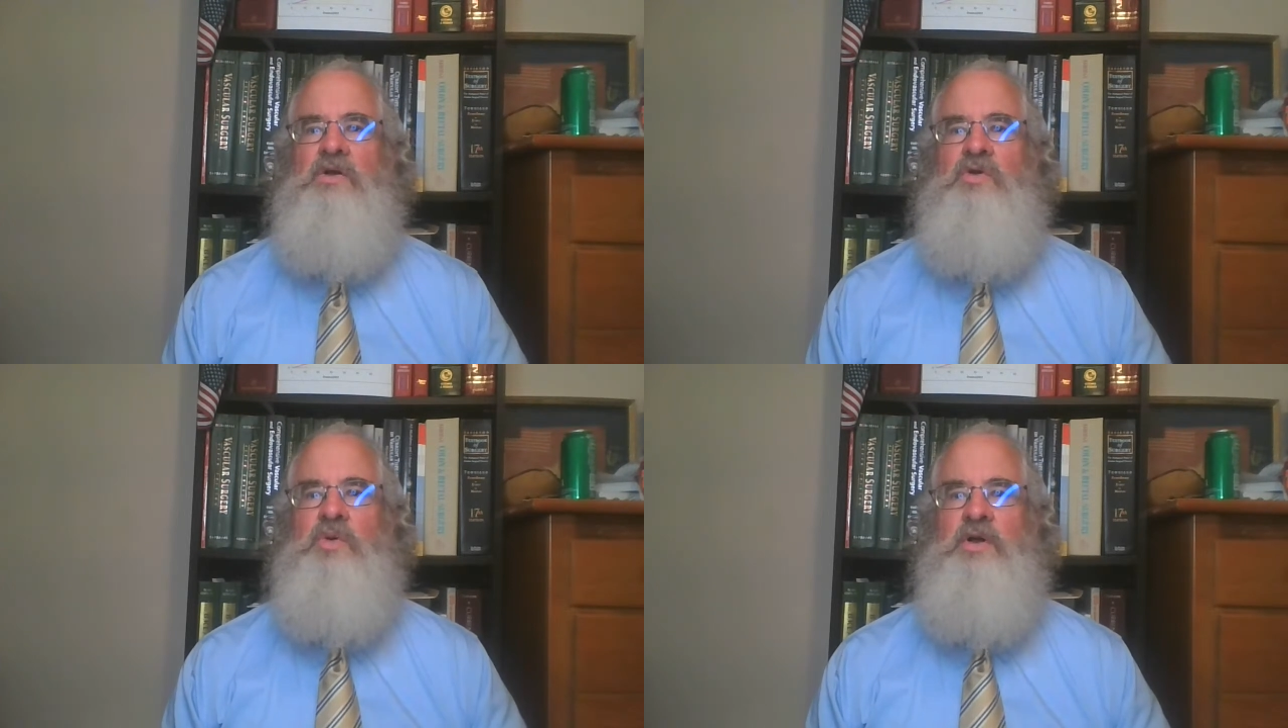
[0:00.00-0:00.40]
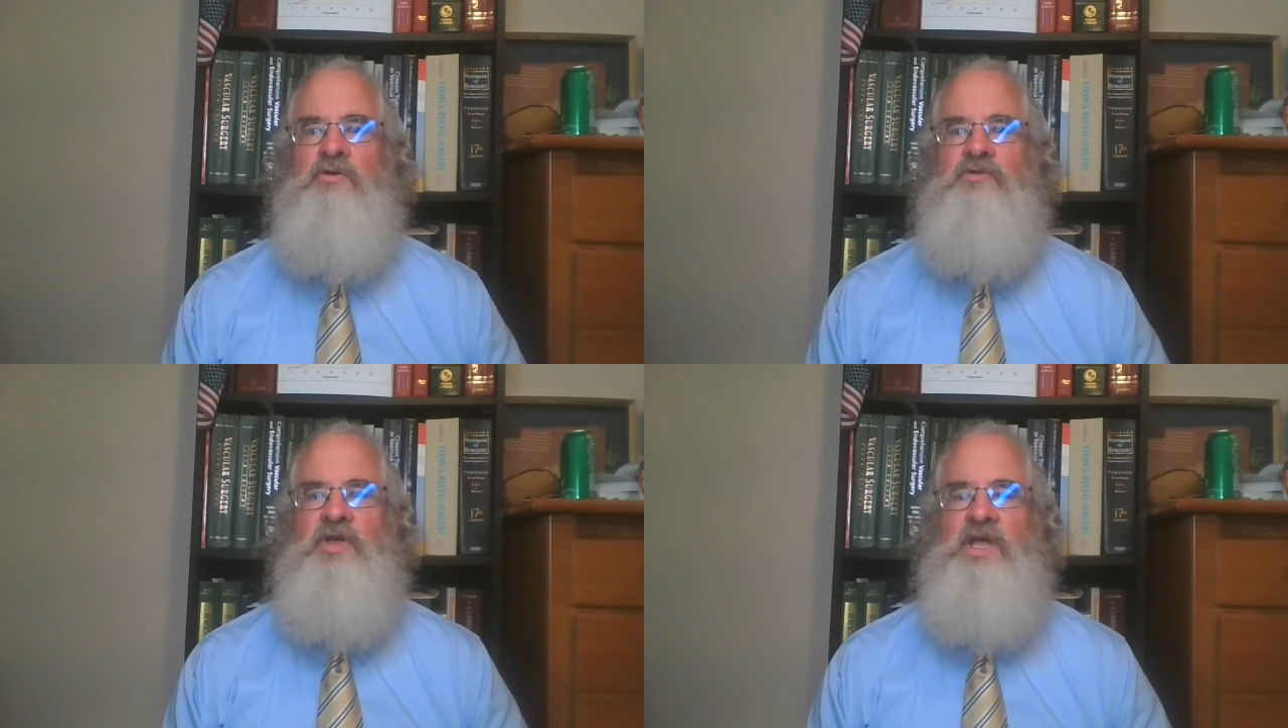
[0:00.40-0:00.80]
Twitter
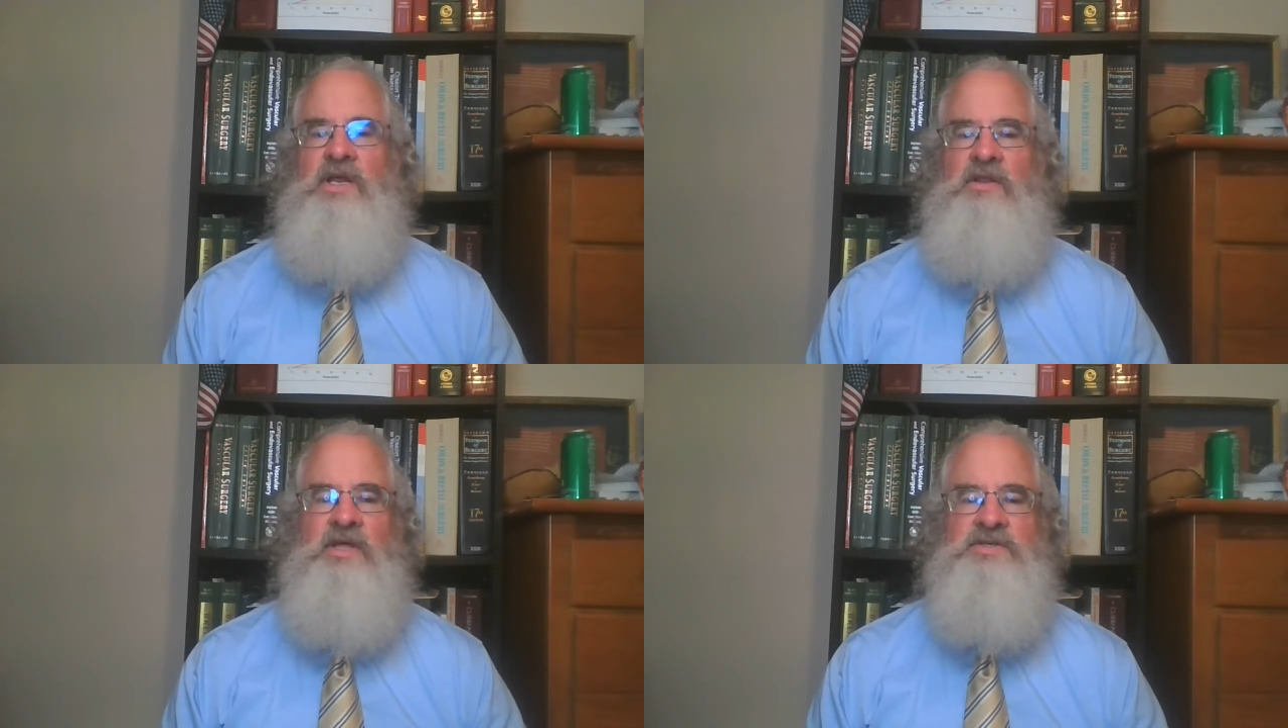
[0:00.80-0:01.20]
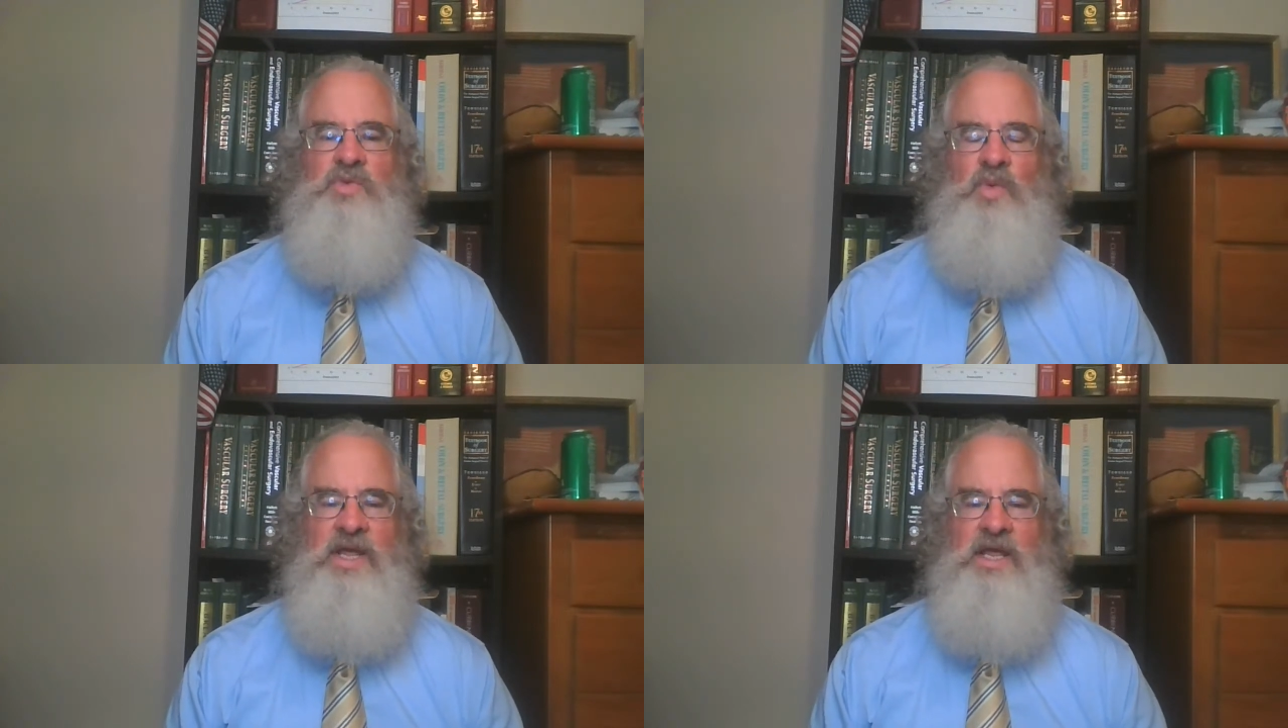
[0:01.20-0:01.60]
feed this
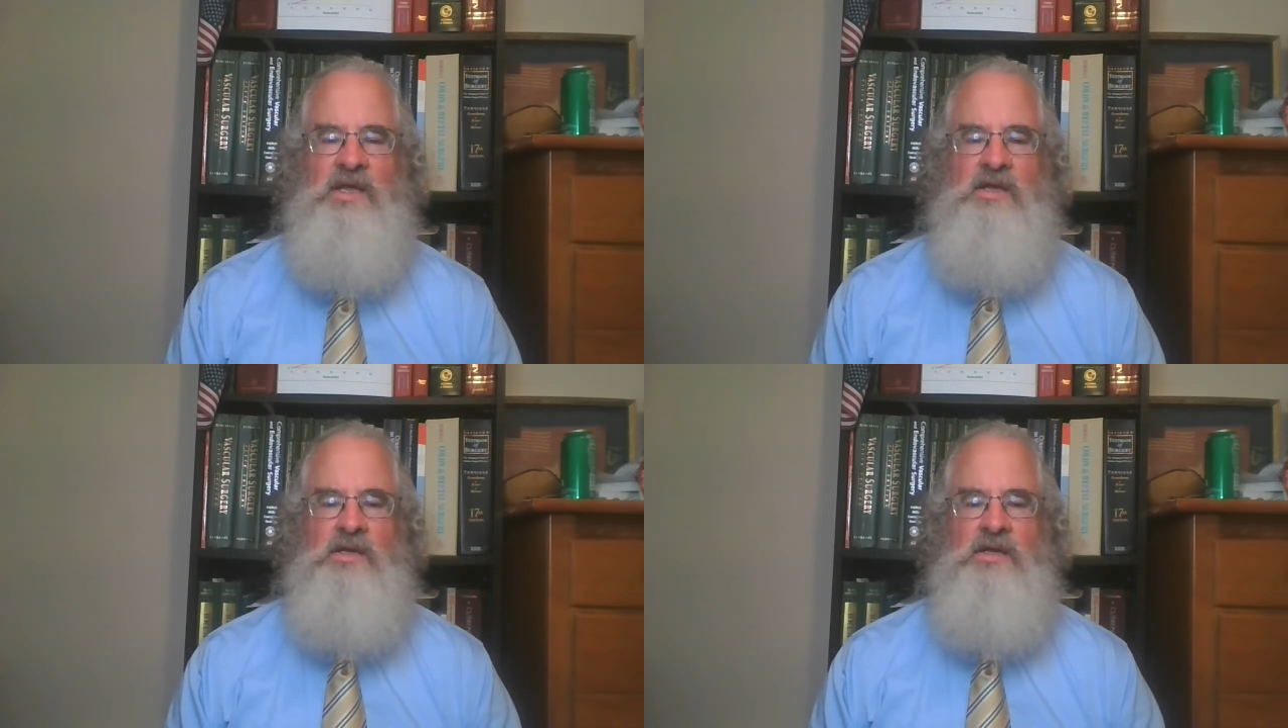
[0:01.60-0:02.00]
week,